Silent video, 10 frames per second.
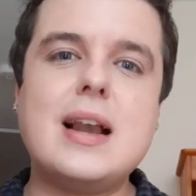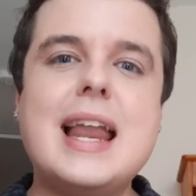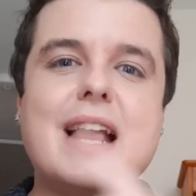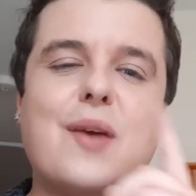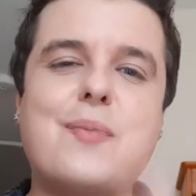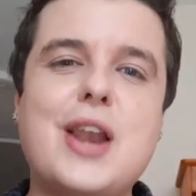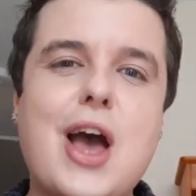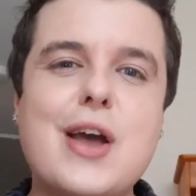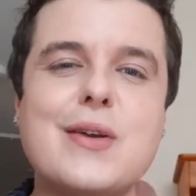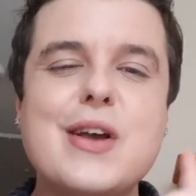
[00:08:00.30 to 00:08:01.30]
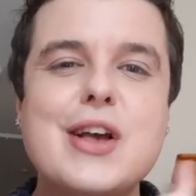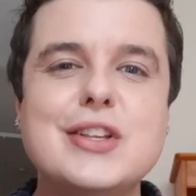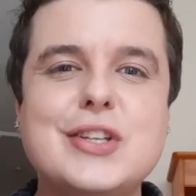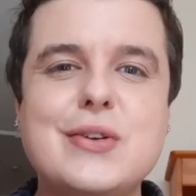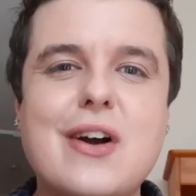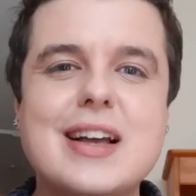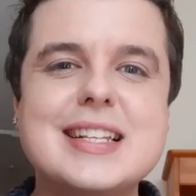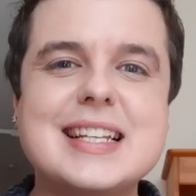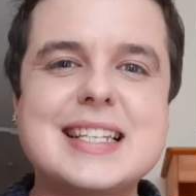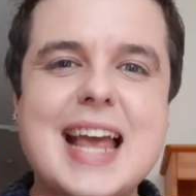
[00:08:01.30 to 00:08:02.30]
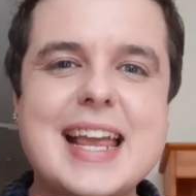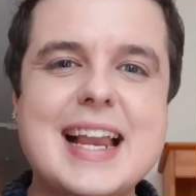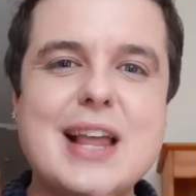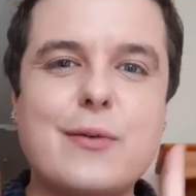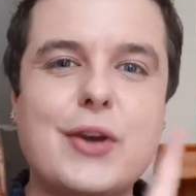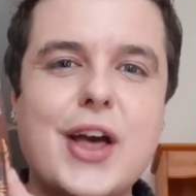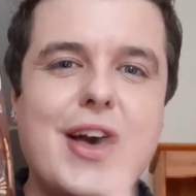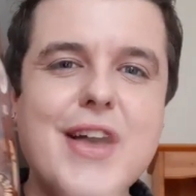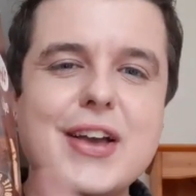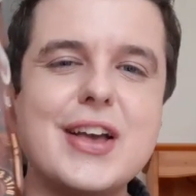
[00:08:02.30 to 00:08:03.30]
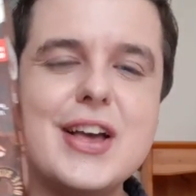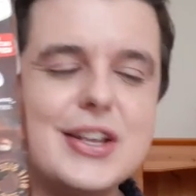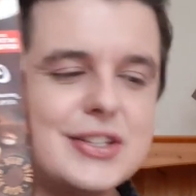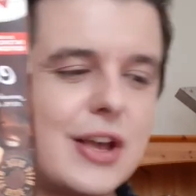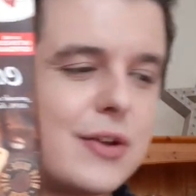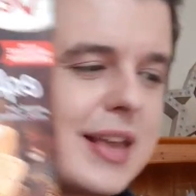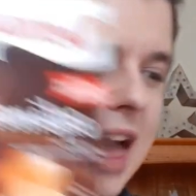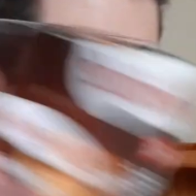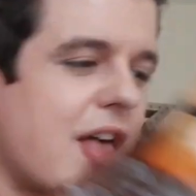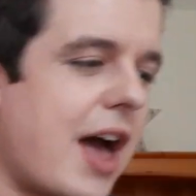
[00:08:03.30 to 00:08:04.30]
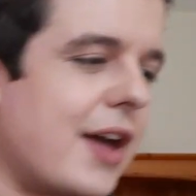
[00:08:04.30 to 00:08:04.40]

link below so you guys can take a little look. So you get